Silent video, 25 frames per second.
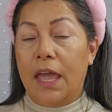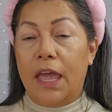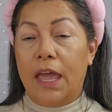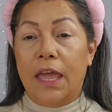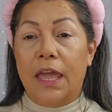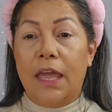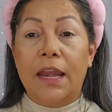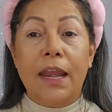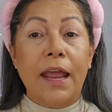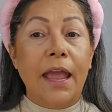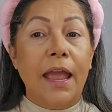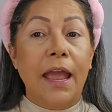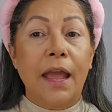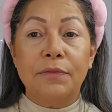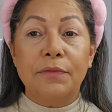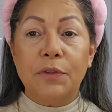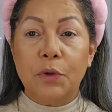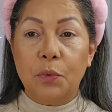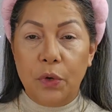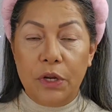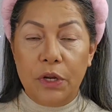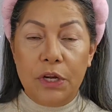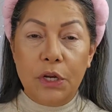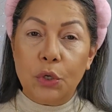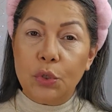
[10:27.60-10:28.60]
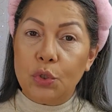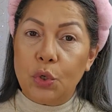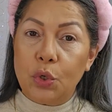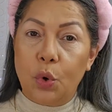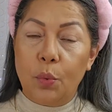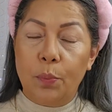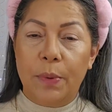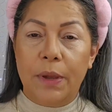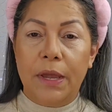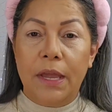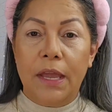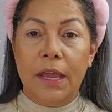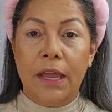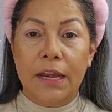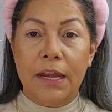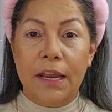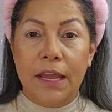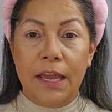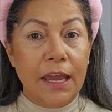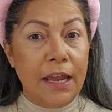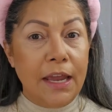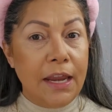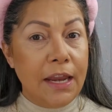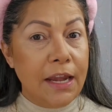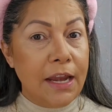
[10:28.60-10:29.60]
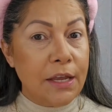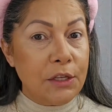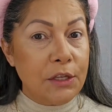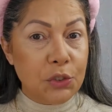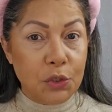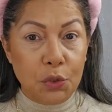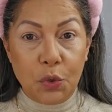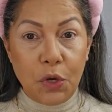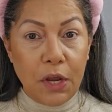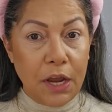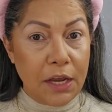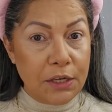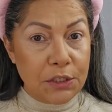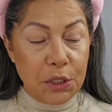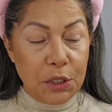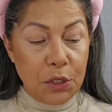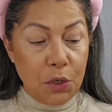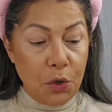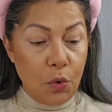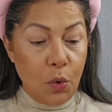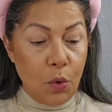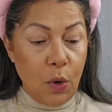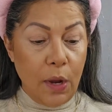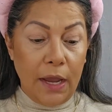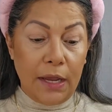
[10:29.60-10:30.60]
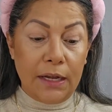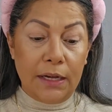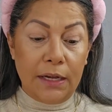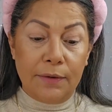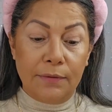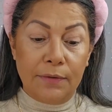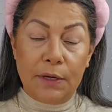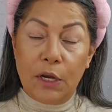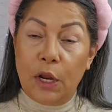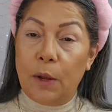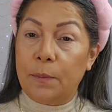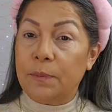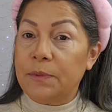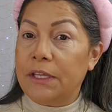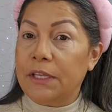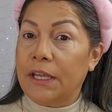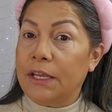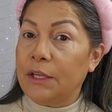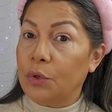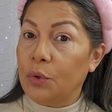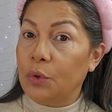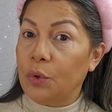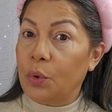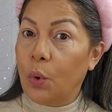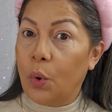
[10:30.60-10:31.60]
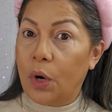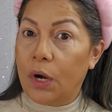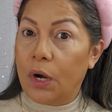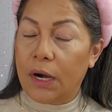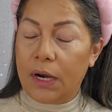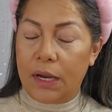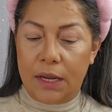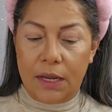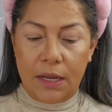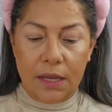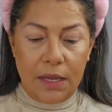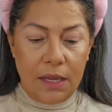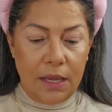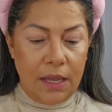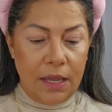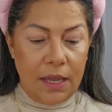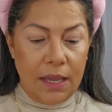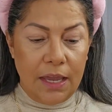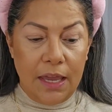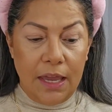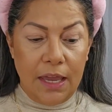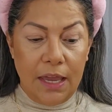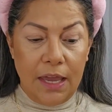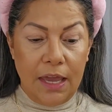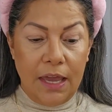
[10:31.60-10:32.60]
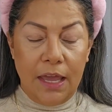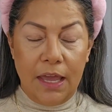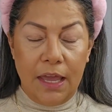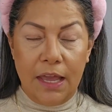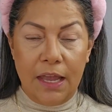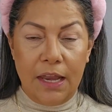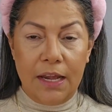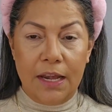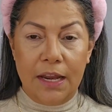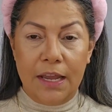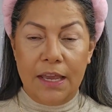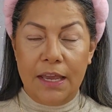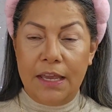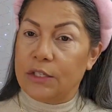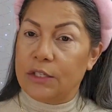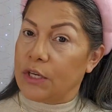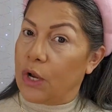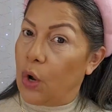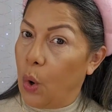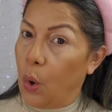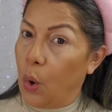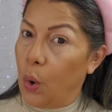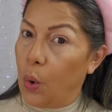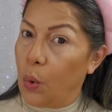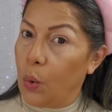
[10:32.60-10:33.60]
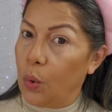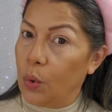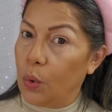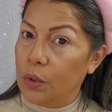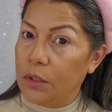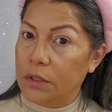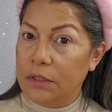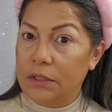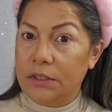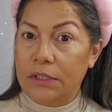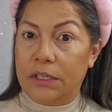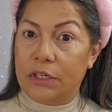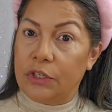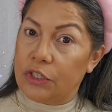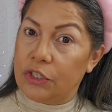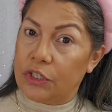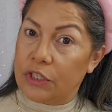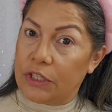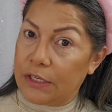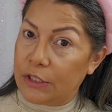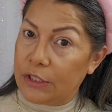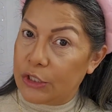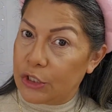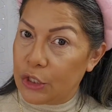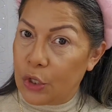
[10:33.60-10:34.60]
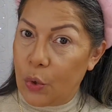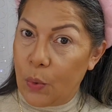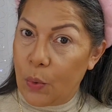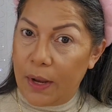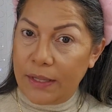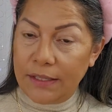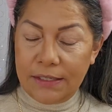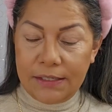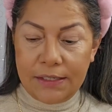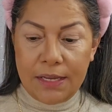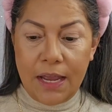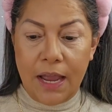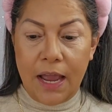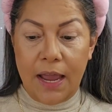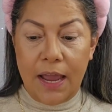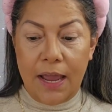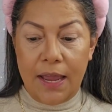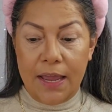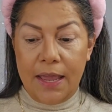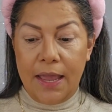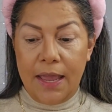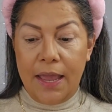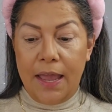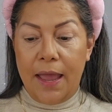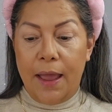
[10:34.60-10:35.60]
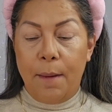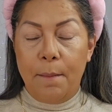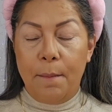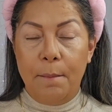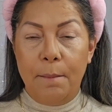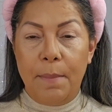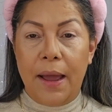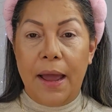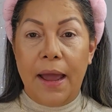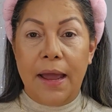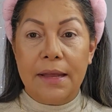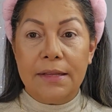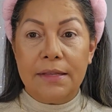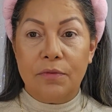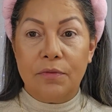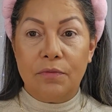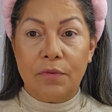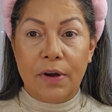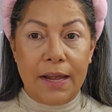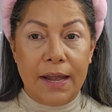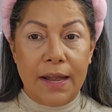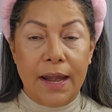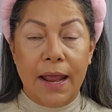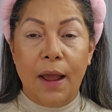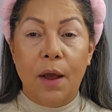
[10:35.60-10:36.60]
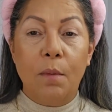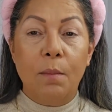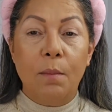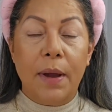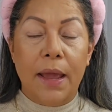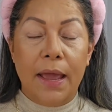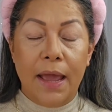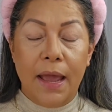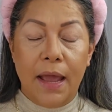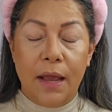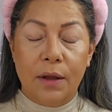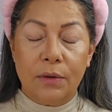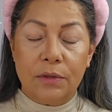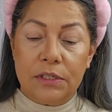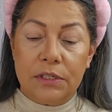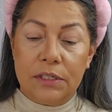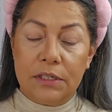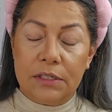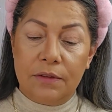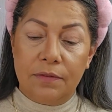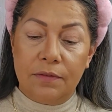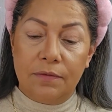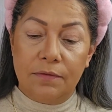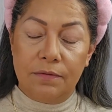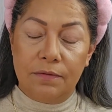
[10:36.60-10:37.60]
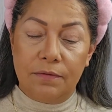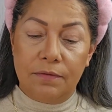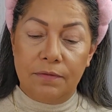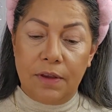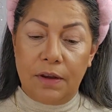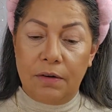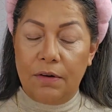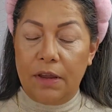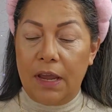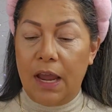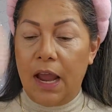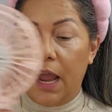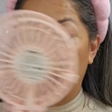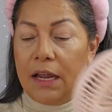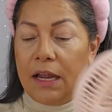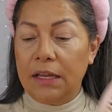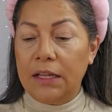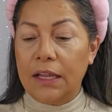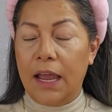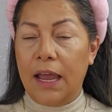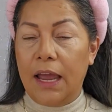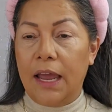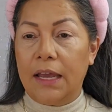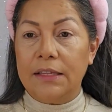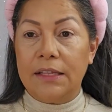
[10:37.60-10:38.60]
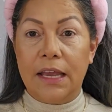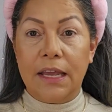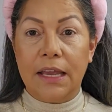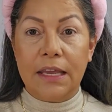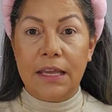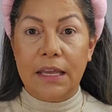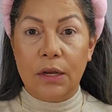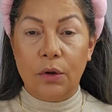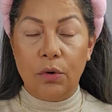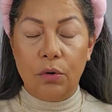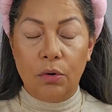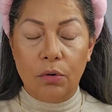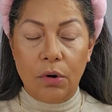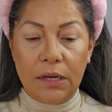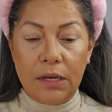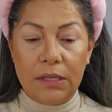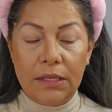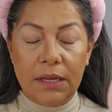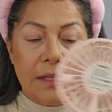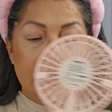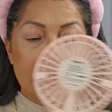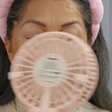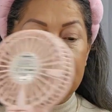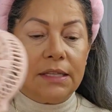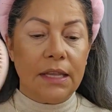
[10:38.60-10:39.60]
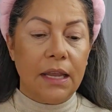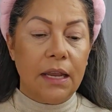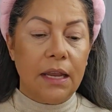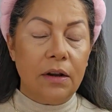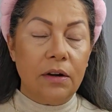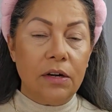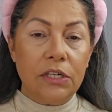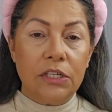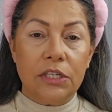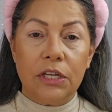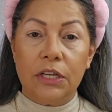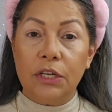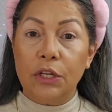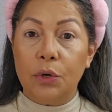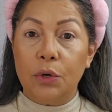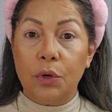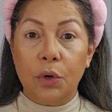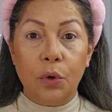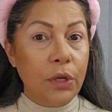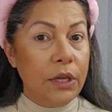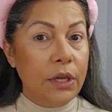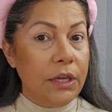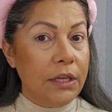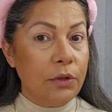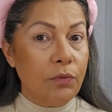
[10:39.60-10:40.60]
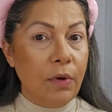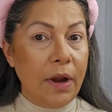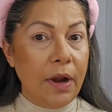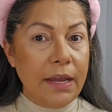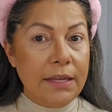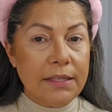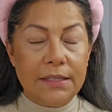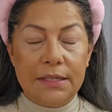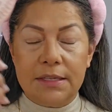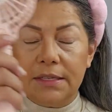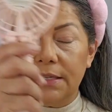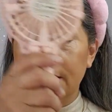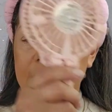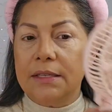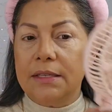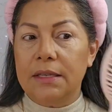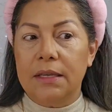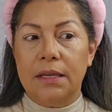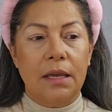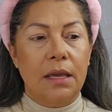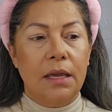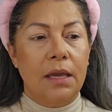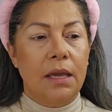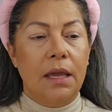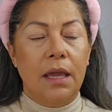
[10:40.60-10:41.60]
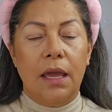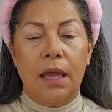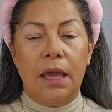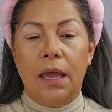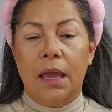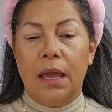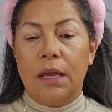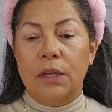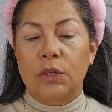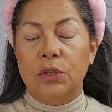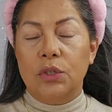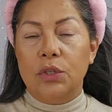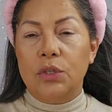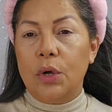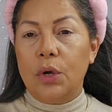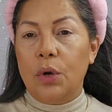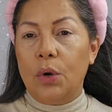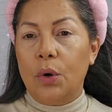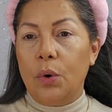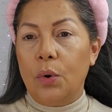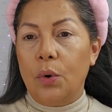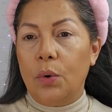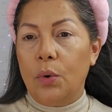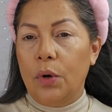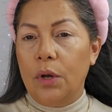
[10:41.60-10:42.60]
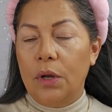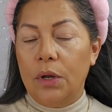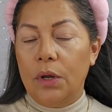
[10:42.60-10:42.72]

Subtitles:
And I have the windows open. And as you guys know, I live in upstate New York and it's cold. There's still snow outside. But right now my house is very hot. I had the heater on downstairs and heat rises. So